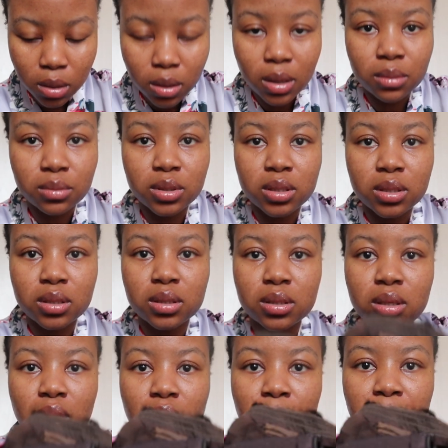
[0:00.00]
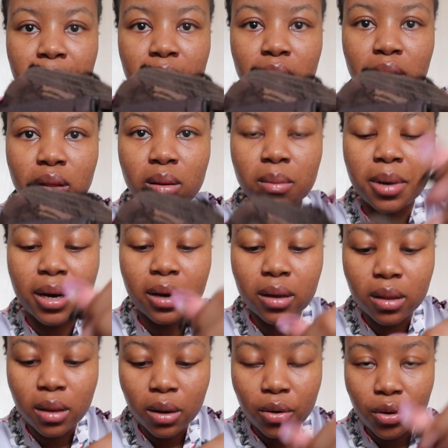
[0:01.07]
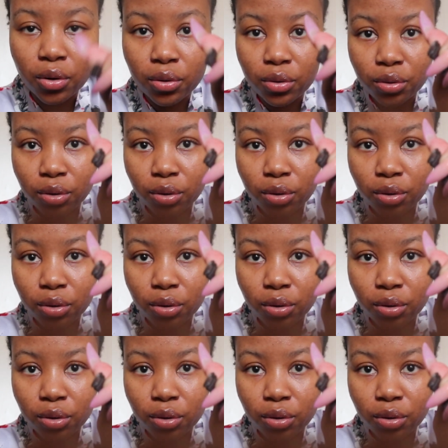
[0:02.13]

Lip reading: I'm just clipping it in the back there.